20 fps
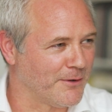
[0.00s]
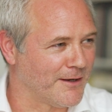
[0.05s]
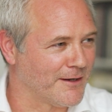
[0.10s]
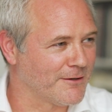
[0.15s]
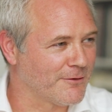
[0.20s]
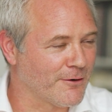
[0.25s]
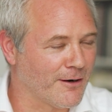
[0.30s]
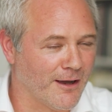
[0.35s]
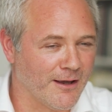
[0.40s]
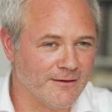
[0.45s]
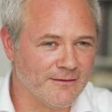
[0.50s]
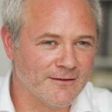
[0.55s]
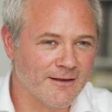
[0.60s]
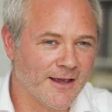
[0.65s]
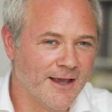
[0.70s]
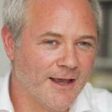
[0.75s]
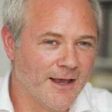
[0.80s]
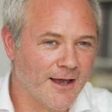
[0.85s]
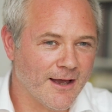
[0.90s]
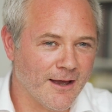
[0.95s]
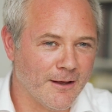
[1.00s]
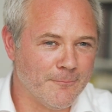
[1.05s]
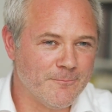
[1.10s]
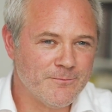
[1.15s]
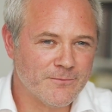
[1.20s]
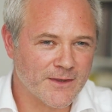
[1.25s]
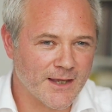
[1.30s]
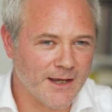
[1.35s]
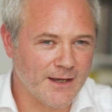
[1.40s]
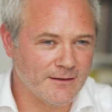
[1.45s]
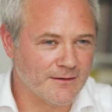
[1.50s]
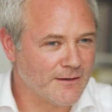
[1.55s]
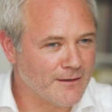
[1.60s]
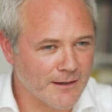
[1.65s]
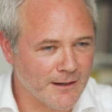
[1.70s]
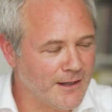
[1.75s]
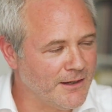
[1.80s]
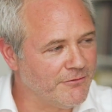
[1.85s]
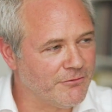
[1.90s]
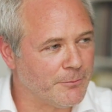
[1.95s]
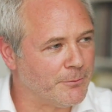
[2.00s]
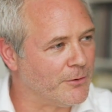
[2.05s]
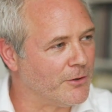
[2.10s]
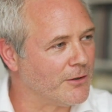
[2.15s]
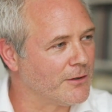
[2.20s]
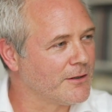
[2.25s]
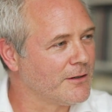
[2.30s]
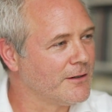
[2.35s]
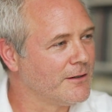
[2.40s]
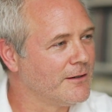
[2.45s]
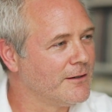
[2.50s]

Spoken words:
by Christ. He didn't leave a book.